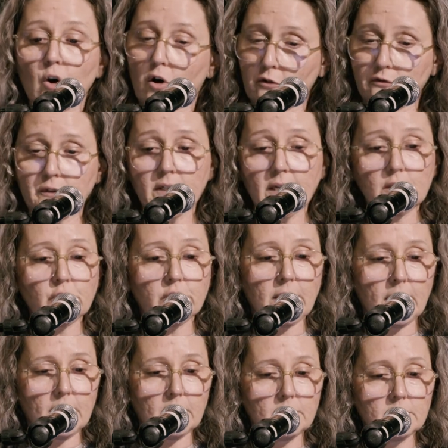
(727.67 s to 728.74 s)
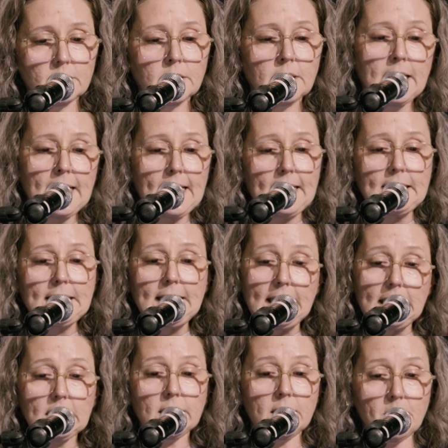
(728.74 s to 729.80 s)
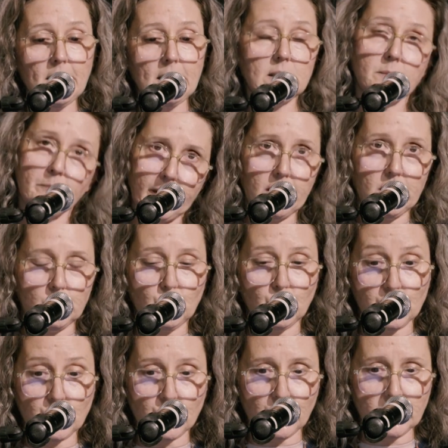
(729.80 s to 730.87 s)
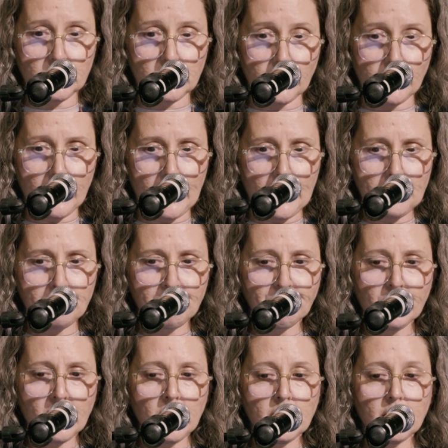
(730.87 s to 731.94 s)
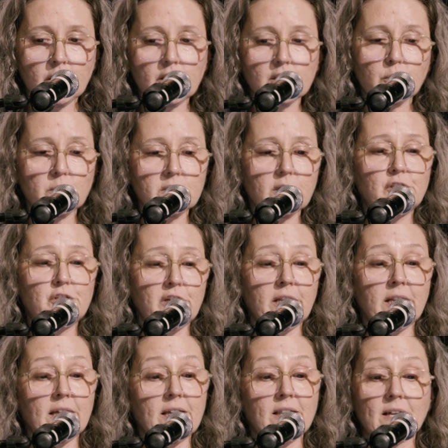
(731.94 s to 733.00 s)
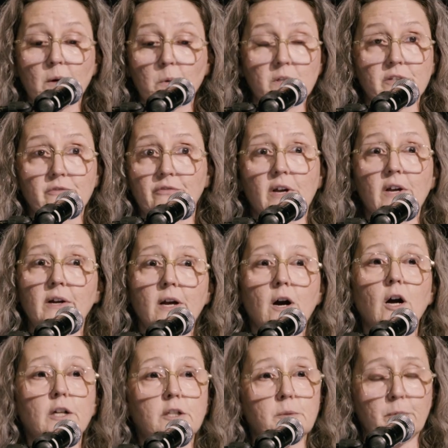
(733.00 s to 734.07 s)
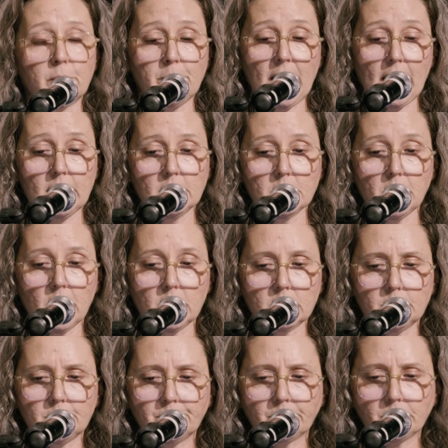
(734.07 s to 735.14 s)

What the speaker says: often educated, and legally emancipated to a certain degree, this was a genie that was very hard to put back in the bottle.